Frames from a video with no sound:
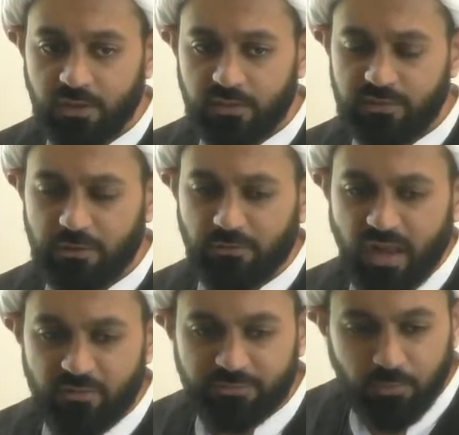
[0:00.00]
they don't
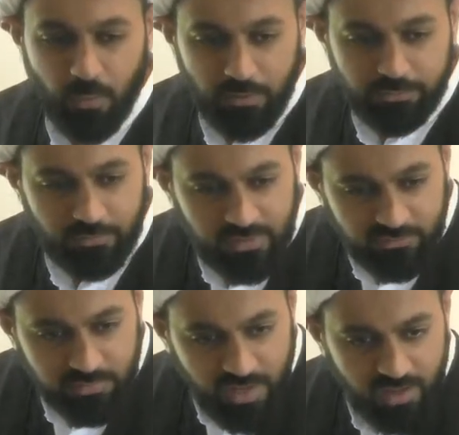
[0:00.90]
have the wealth to
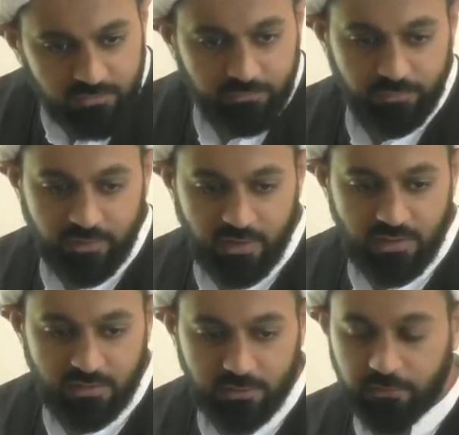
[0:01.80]
leave behind for their
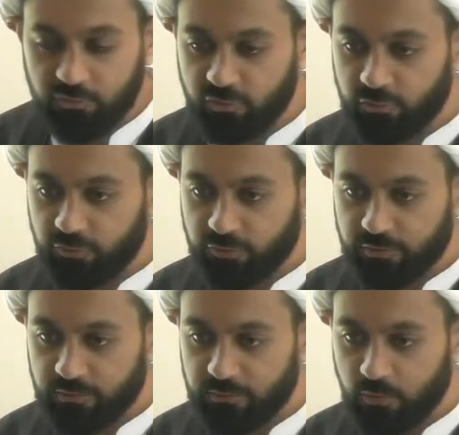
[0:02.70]
young
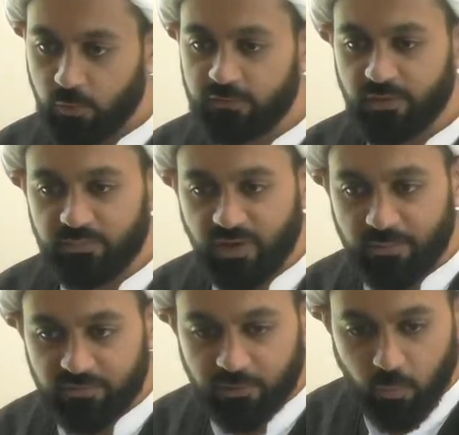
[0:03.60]
children. Or
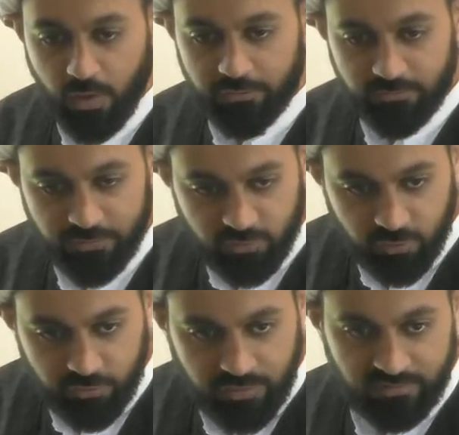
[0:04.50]
sometimes the wealth of the
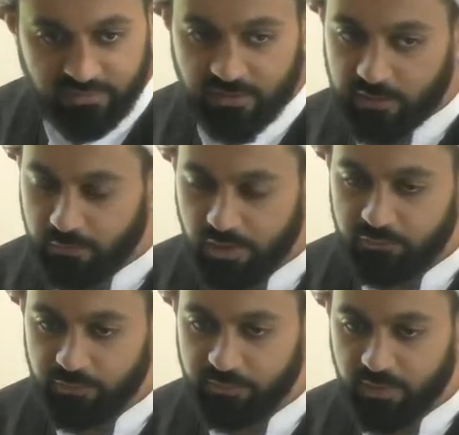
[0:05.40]
children is taken away
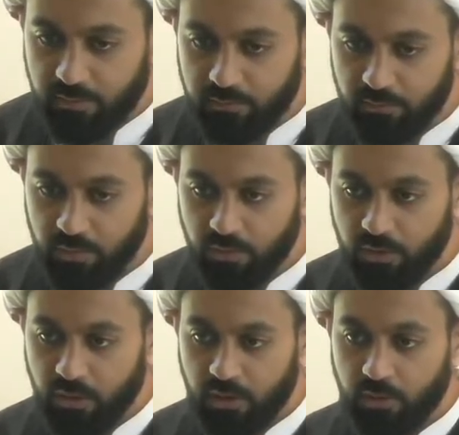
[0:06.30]
from them.
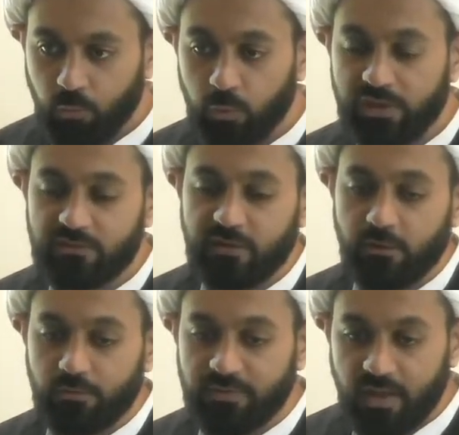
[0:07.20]
We
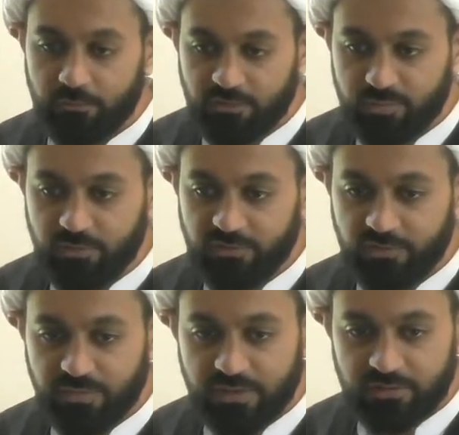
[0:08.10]
take on that
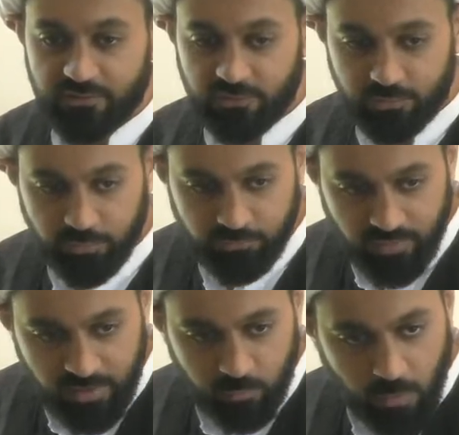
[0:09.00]
responsibility to
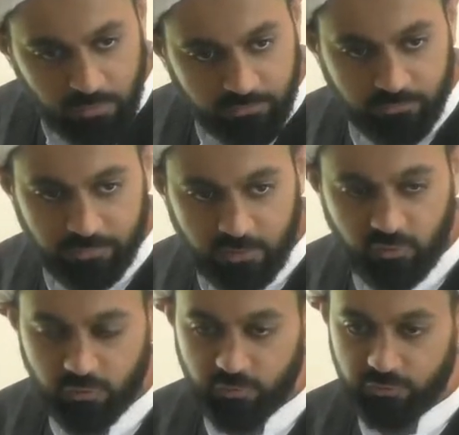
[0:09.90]
provide wealth for the
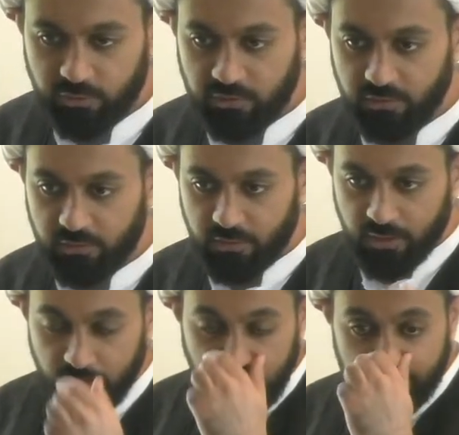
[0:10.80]
children.
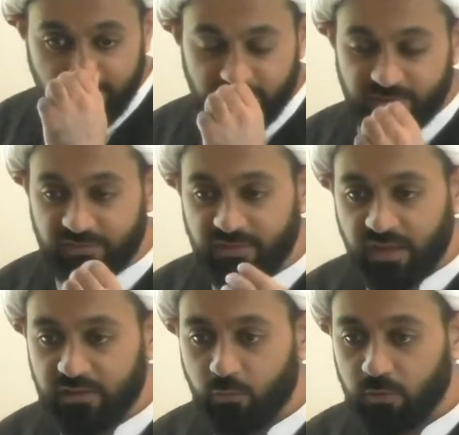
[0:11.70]
And this is
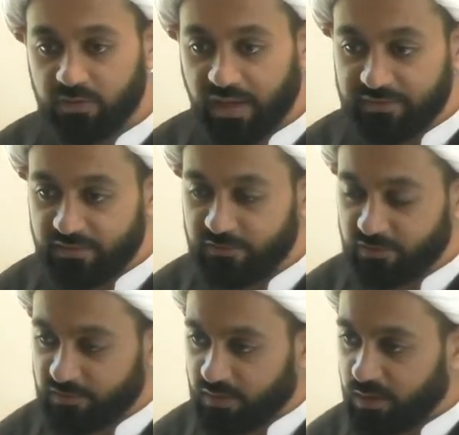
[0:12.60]
exactly what Khadija
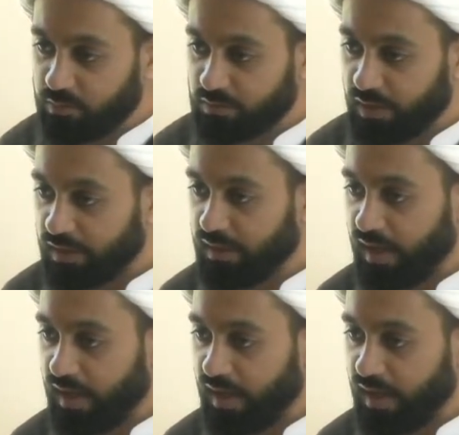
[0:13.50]
salamullahi